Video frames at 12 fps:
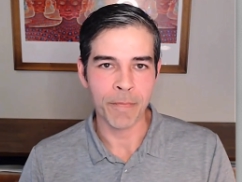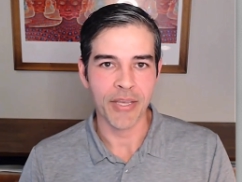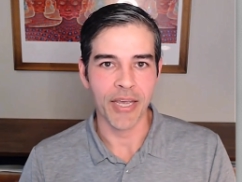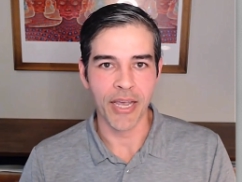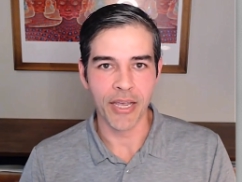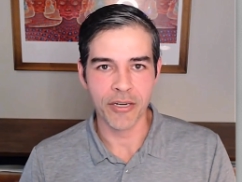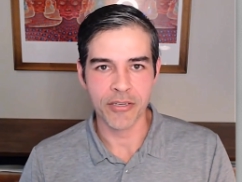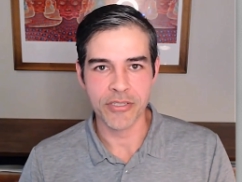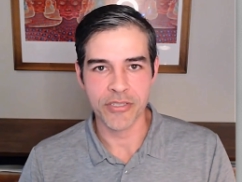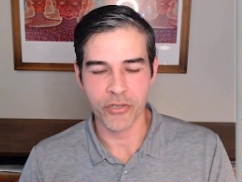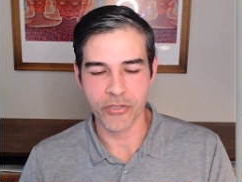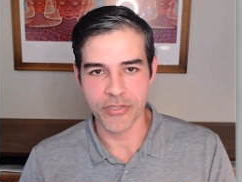and
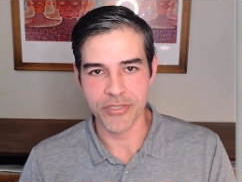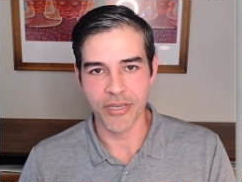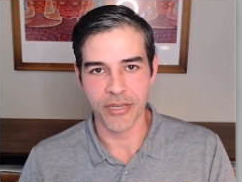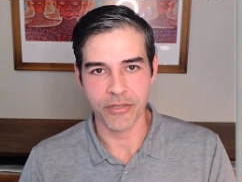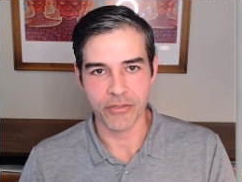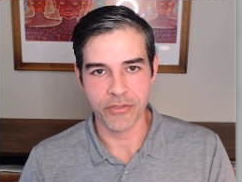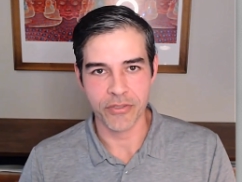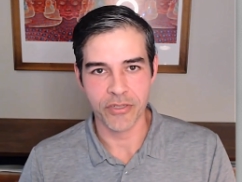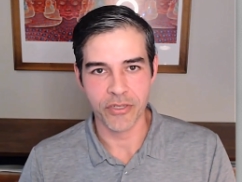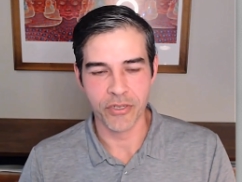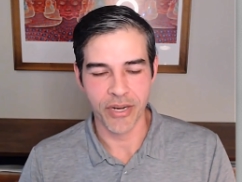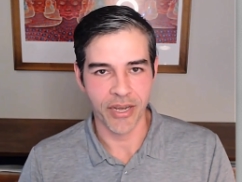certain cells
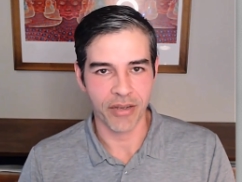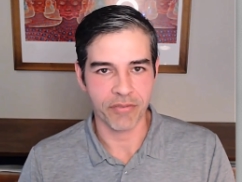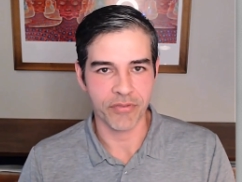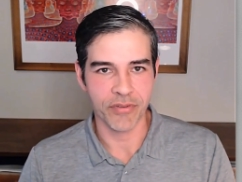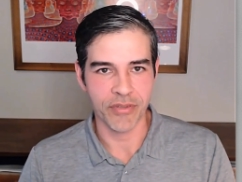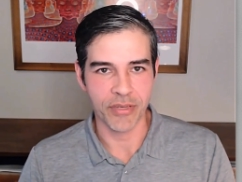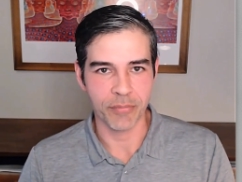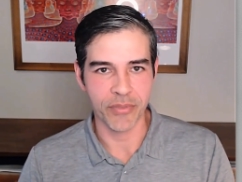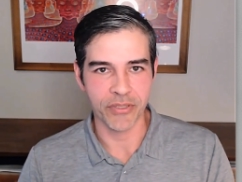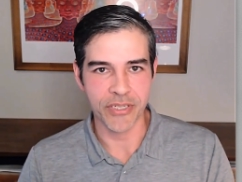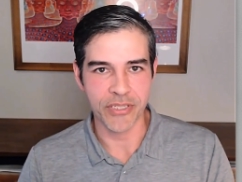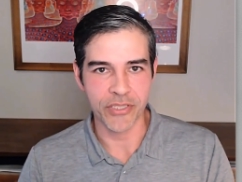could have the
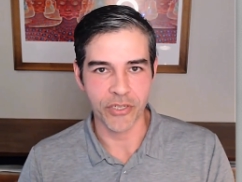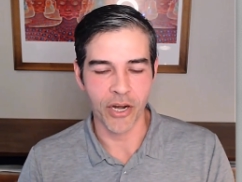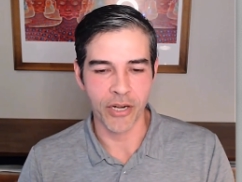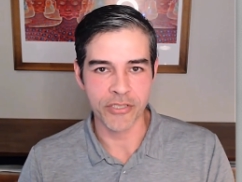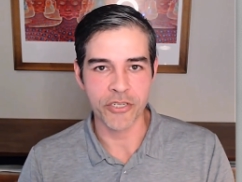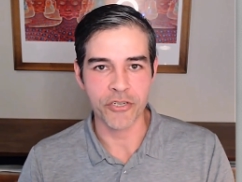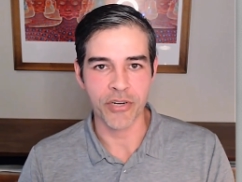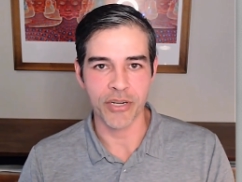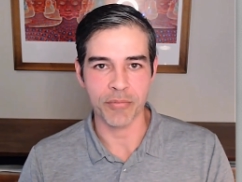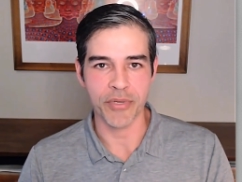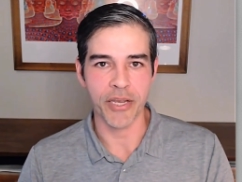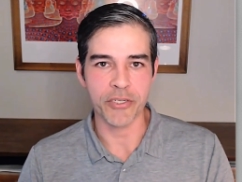ability to concentrate
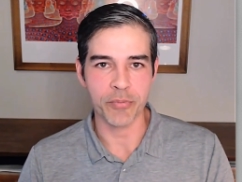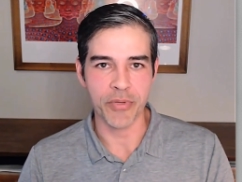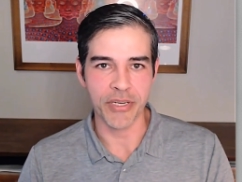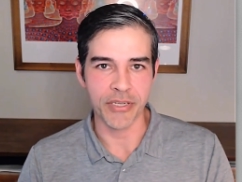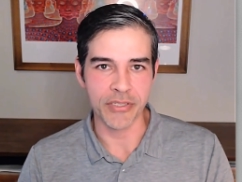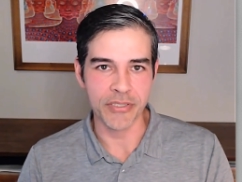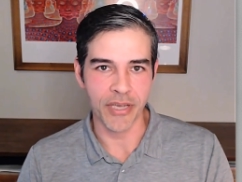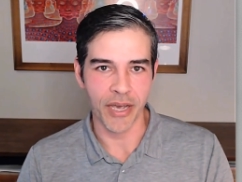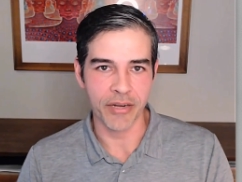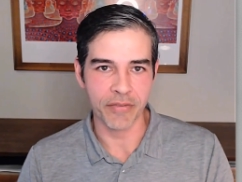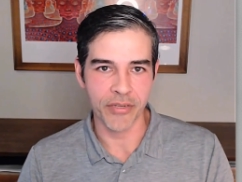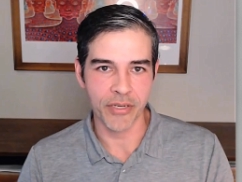BHB inside
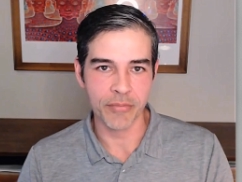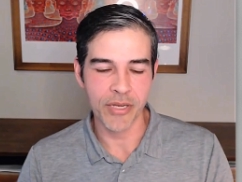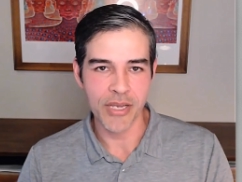of them